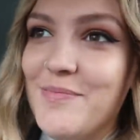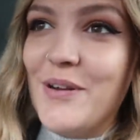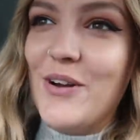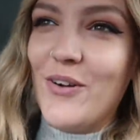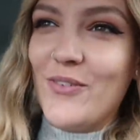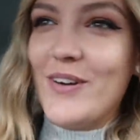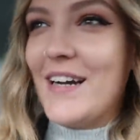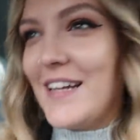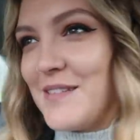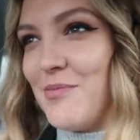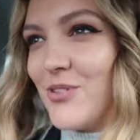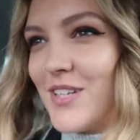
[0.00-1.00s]
but not really
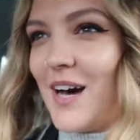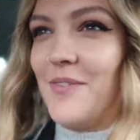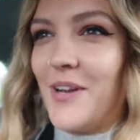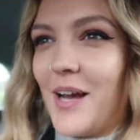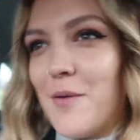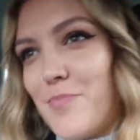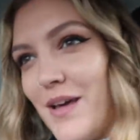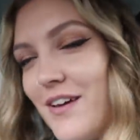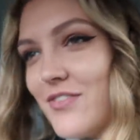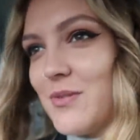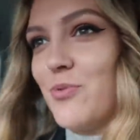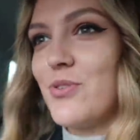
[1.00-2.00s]
a sports car, but like a bit
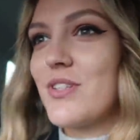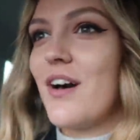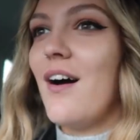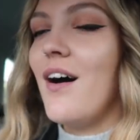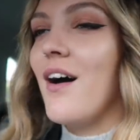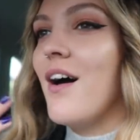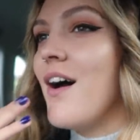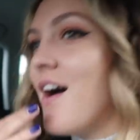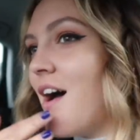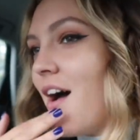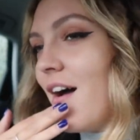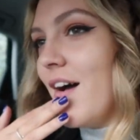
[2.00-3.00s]
of a sports car.
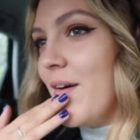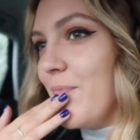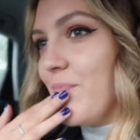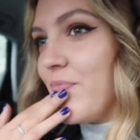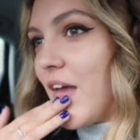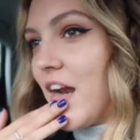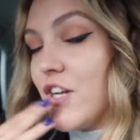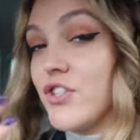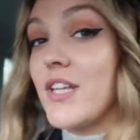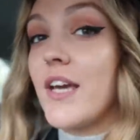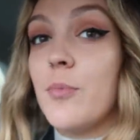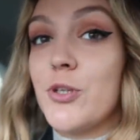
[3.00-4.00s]
And I
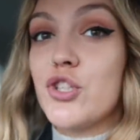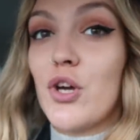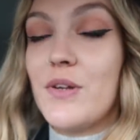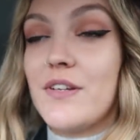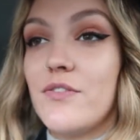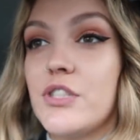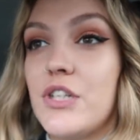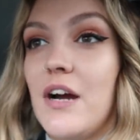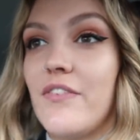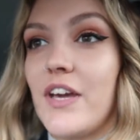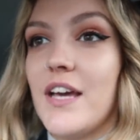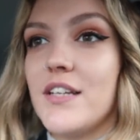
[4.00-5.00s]
just think it'll be so different
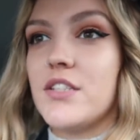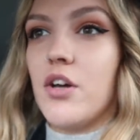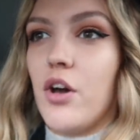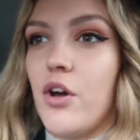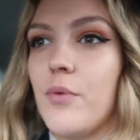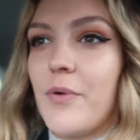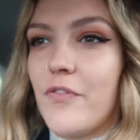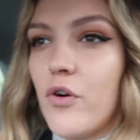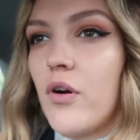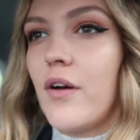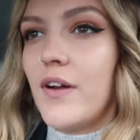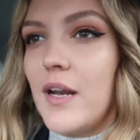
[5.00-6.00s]
driving it. So
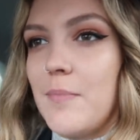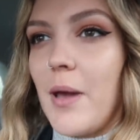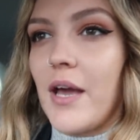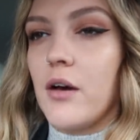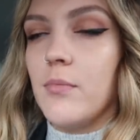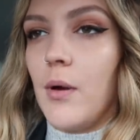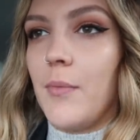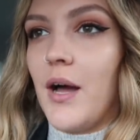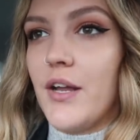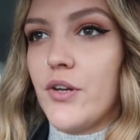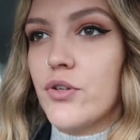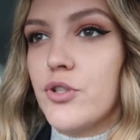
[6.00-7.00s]
before I really make up my
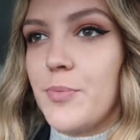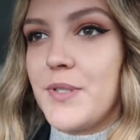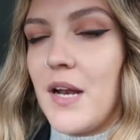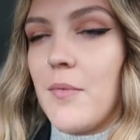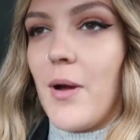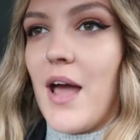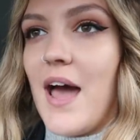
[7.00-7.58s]
mind 100% in my